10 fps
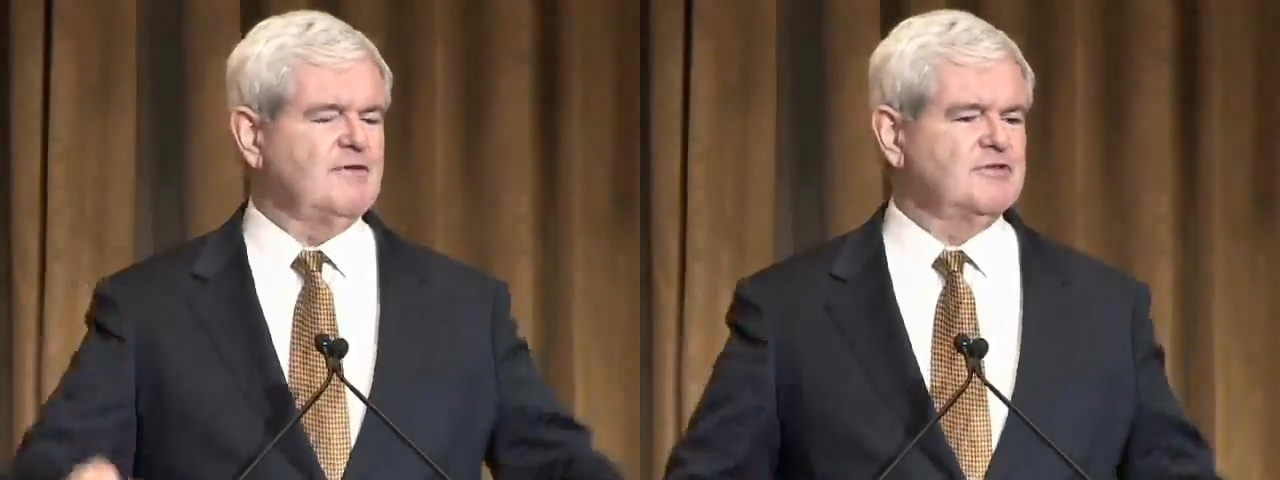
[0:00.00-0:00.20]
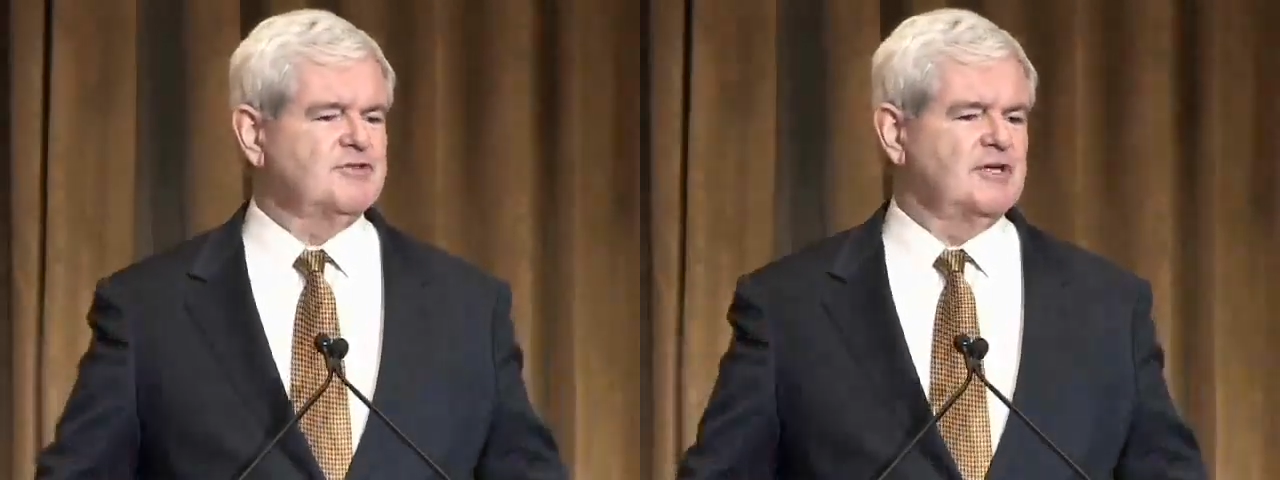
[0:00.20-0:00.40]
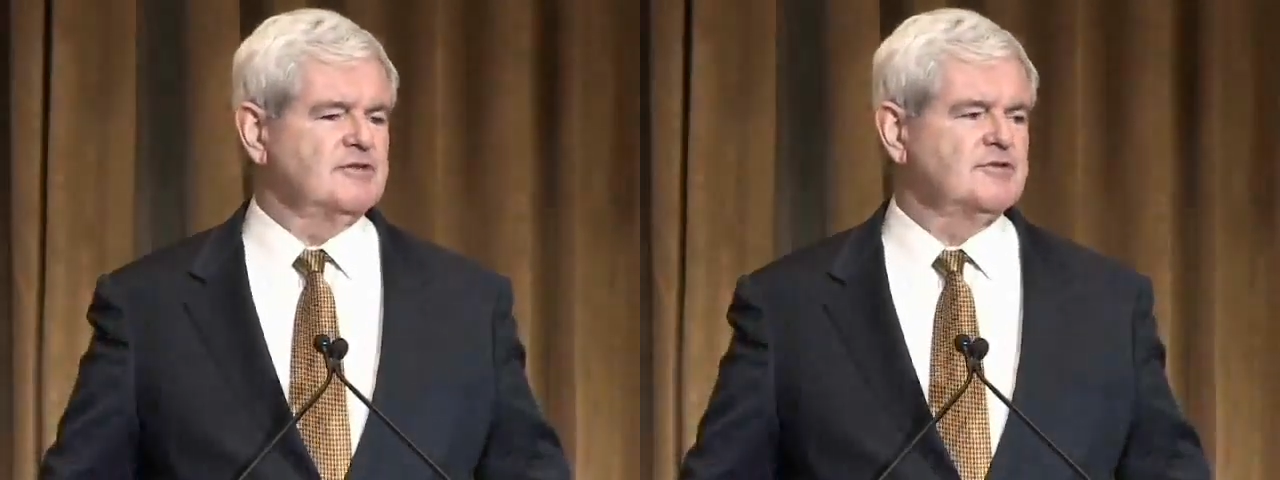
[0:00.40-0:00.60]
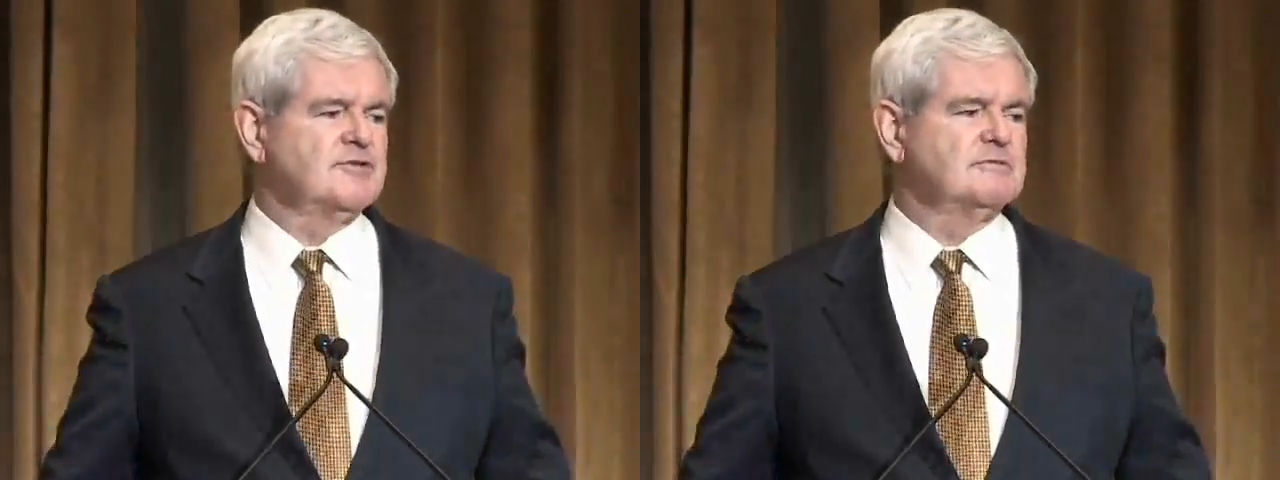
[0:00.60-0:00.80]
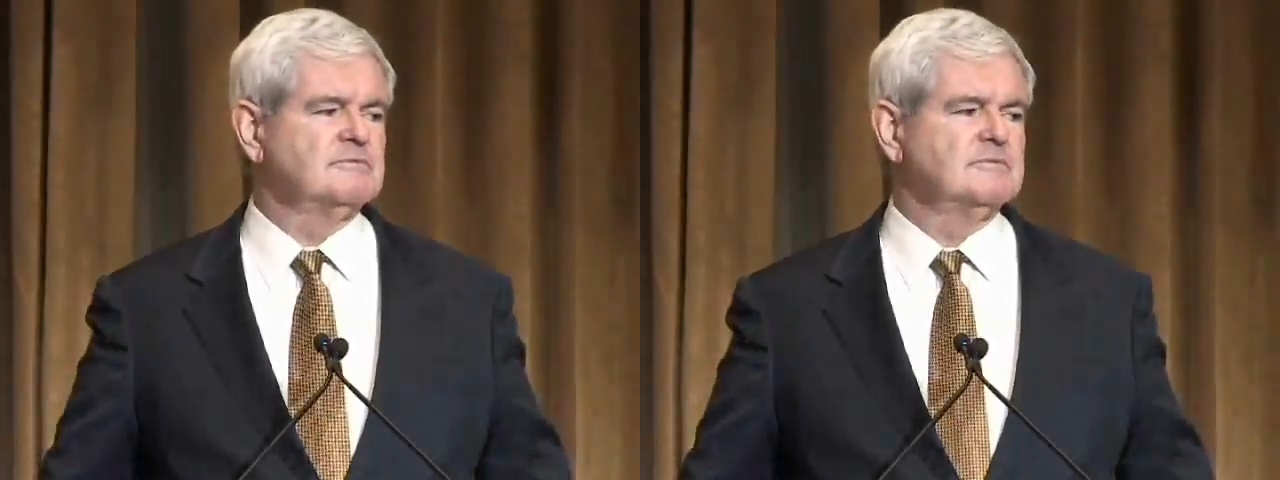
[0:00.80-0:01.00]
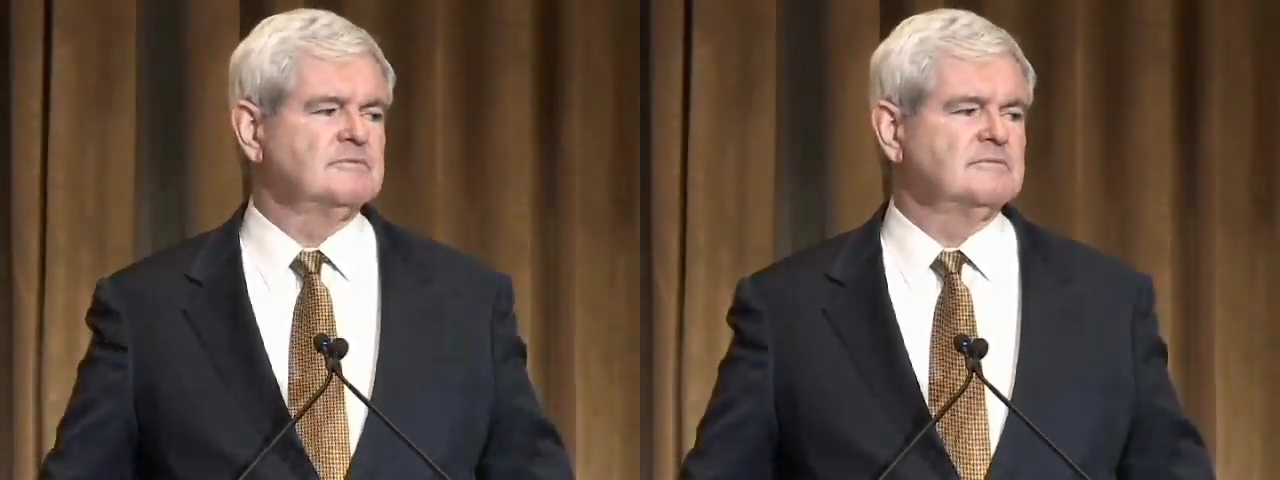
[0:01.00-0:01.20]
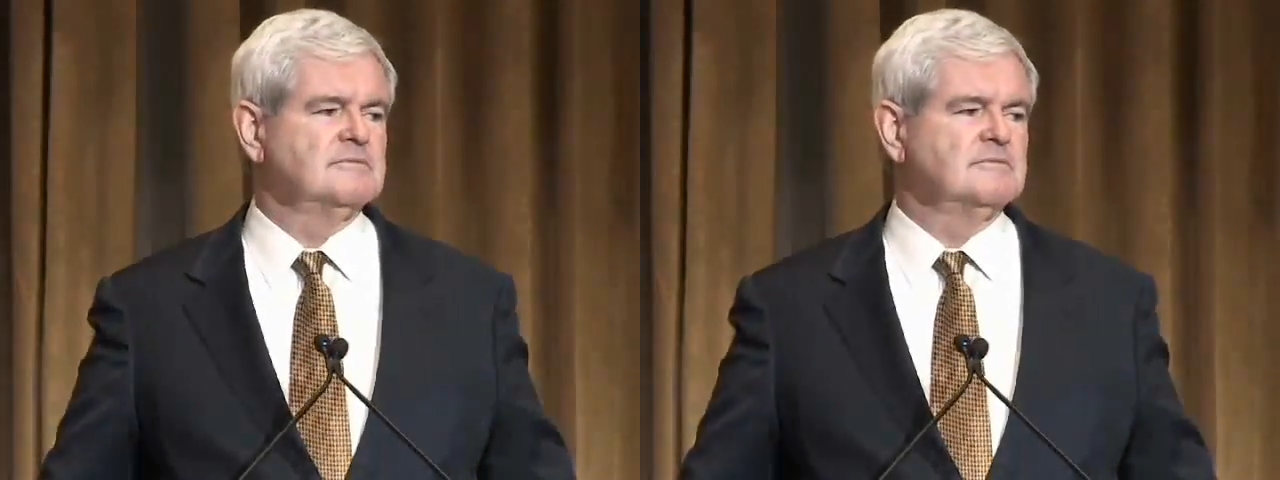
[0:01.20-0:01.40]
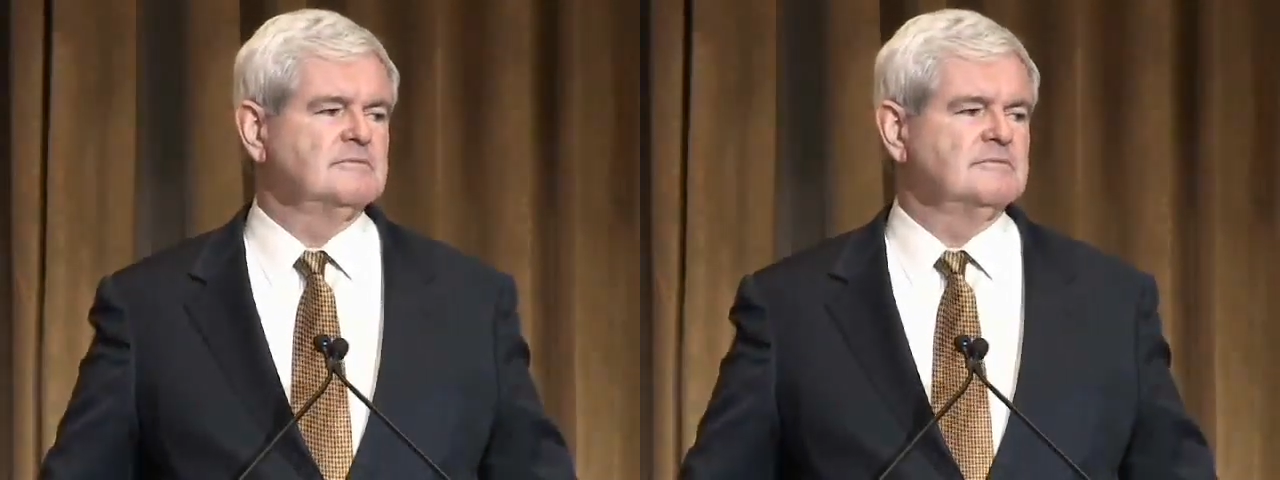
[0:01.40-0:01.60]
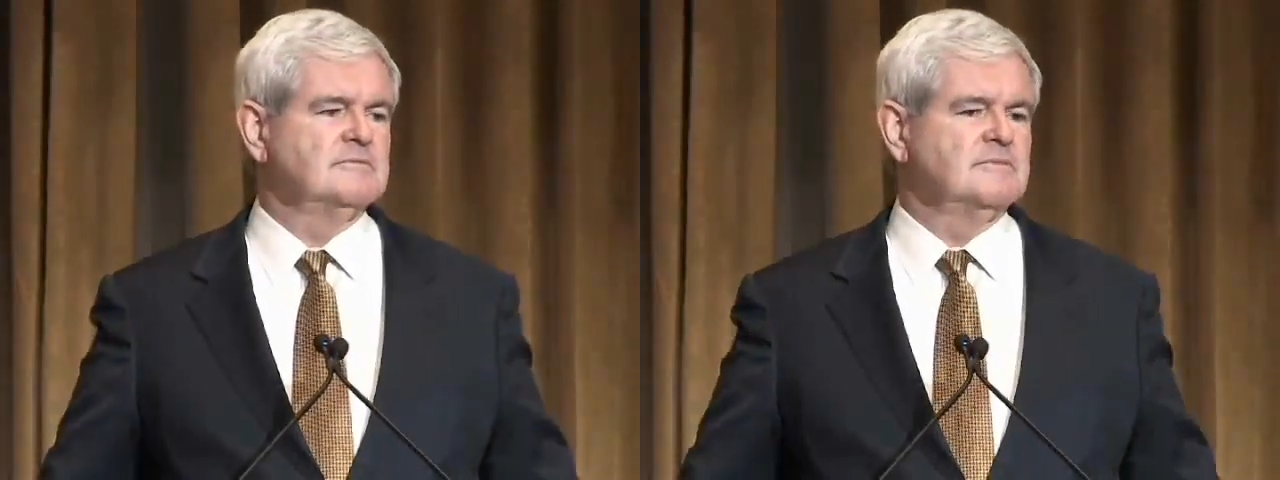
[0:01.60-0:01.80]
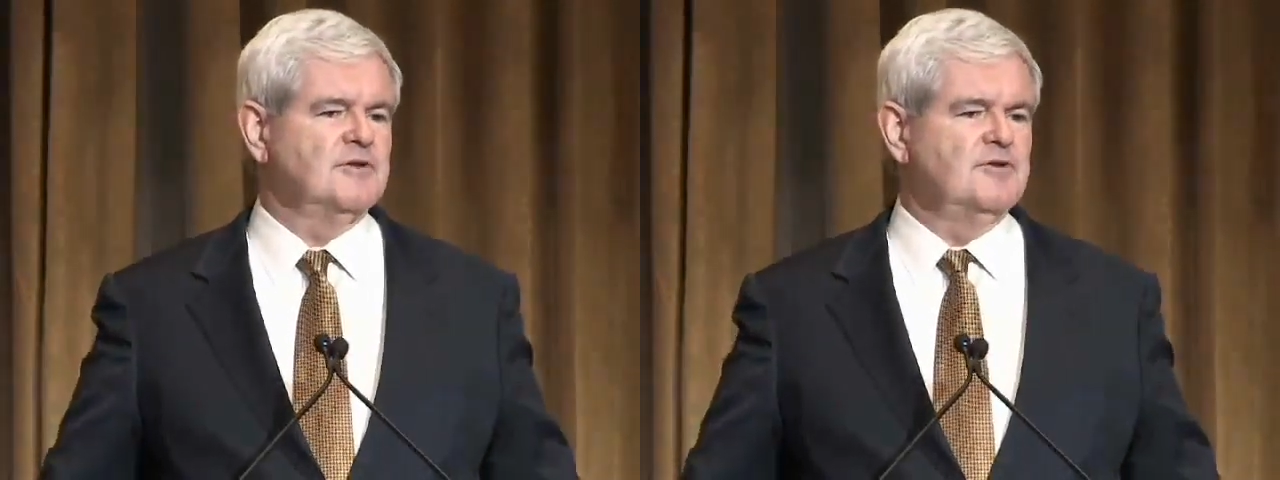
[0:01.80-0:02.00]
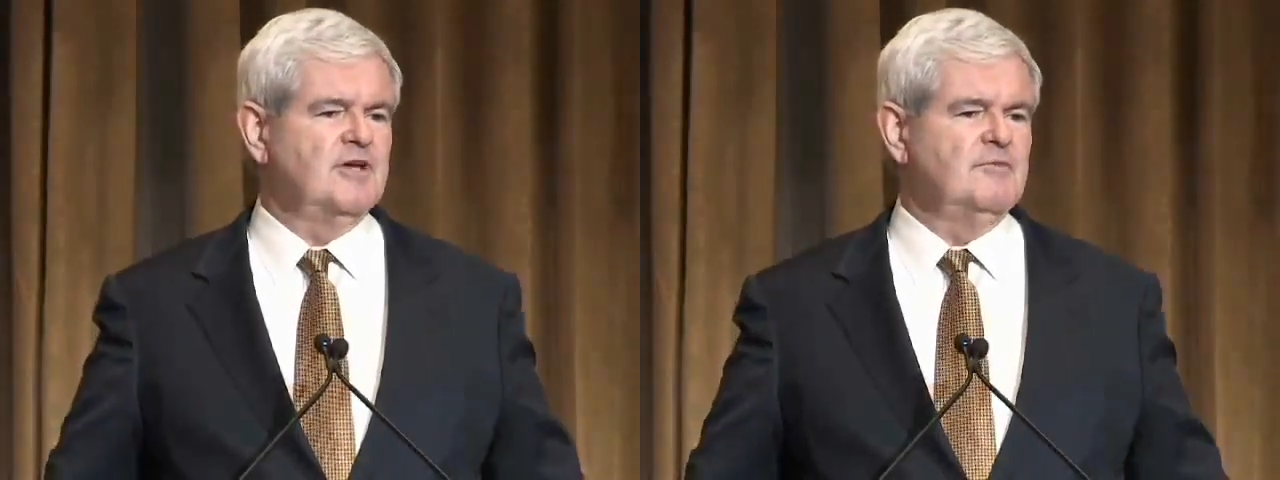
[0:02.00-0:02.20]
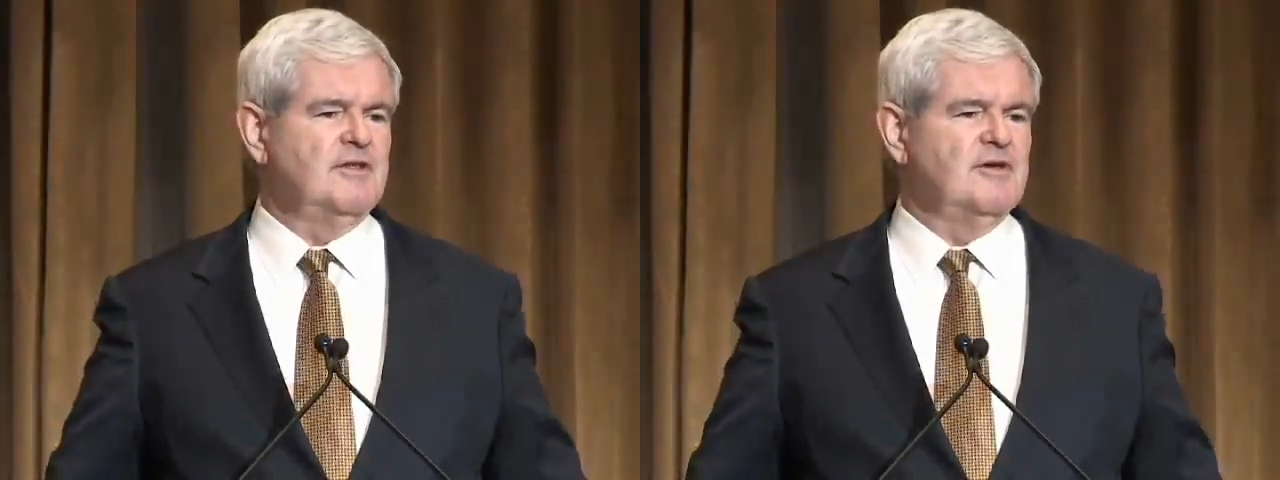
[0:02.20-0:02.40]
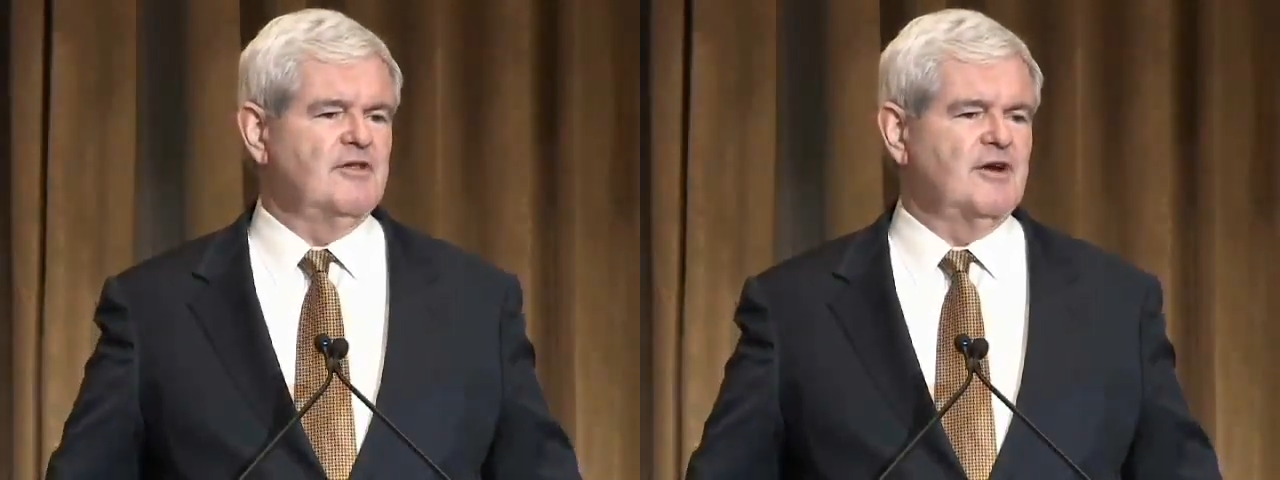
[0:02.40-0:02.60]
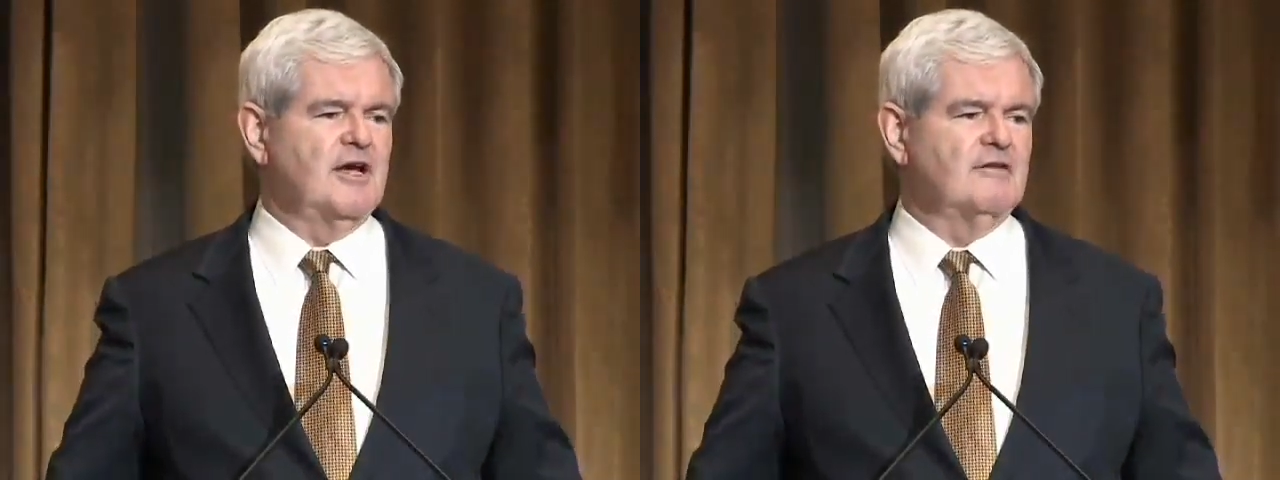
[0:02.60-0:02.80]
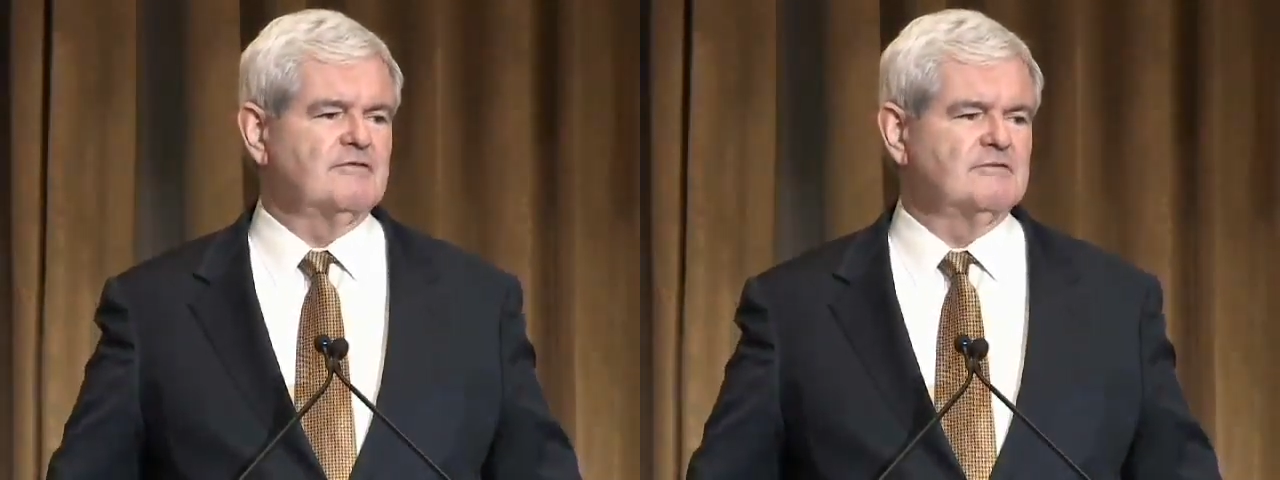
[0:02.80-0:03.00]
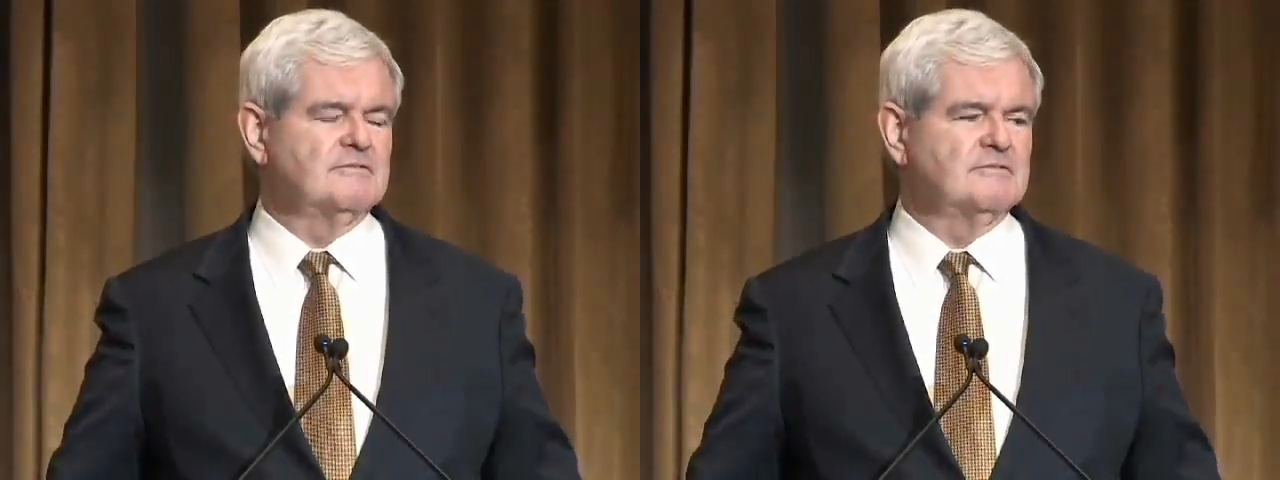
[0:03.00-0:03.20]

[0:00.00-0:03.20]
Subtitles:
of a sentence. You give me the other half.